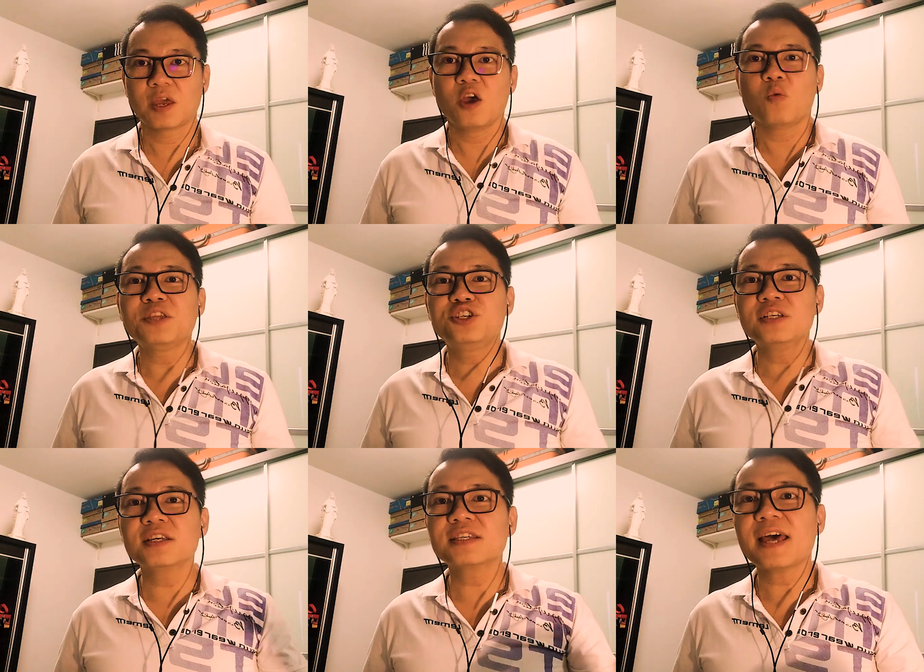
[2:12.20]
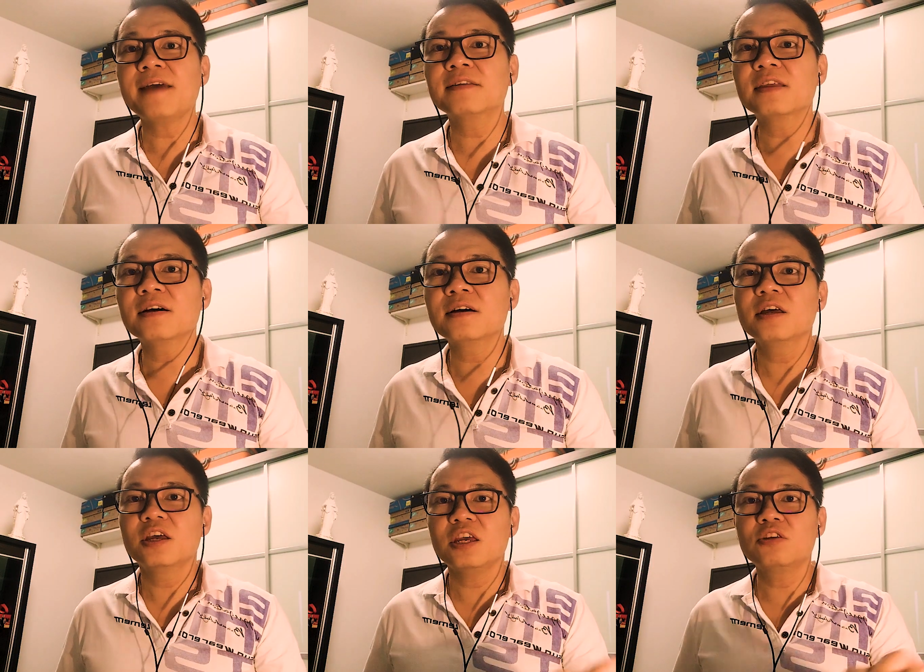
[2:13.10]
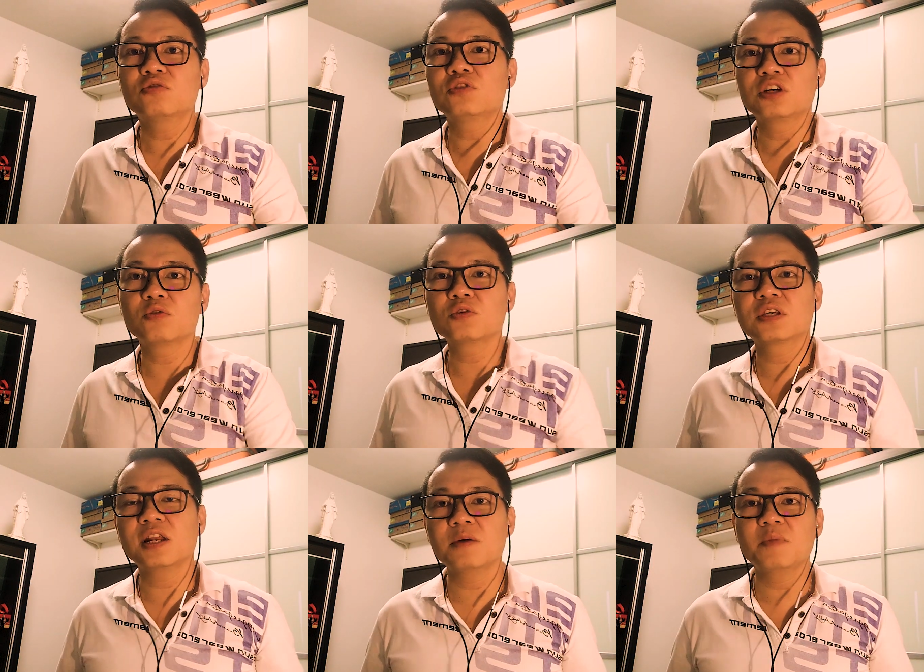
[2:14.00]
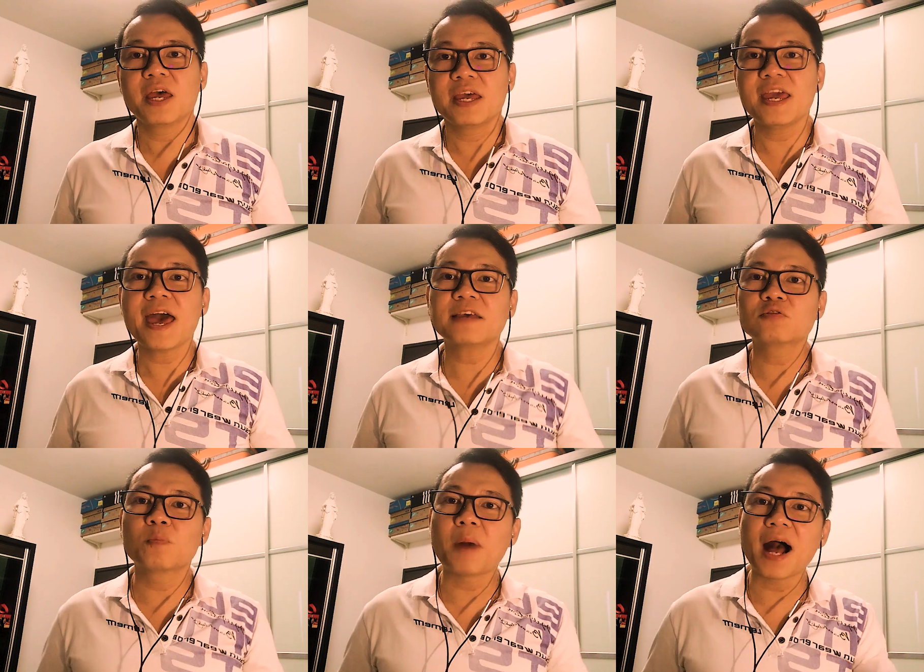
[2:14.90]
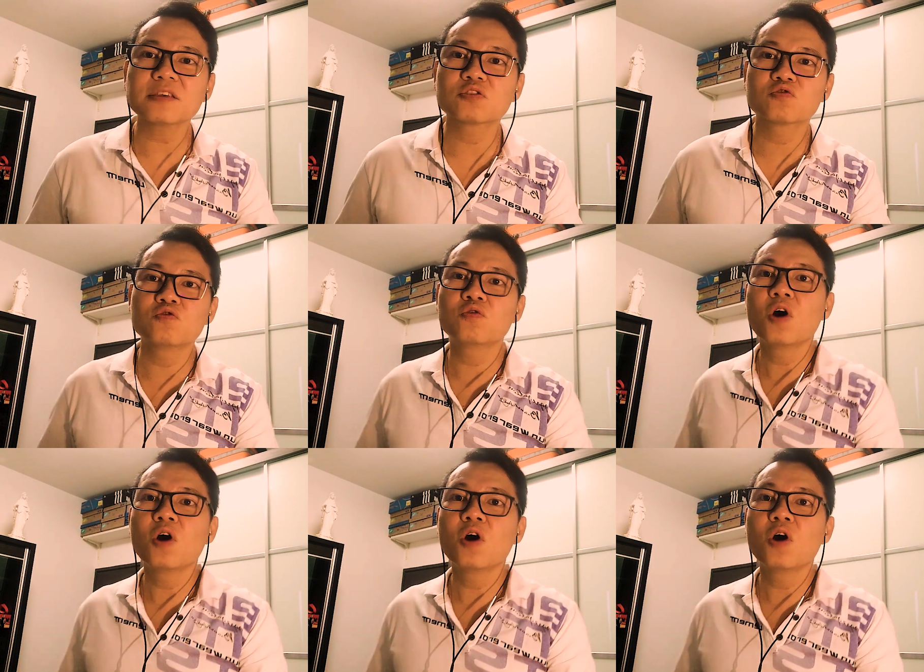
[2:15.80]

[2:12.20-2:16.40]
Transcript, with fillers: When Jesus entered into Jerusalem, he has to pass through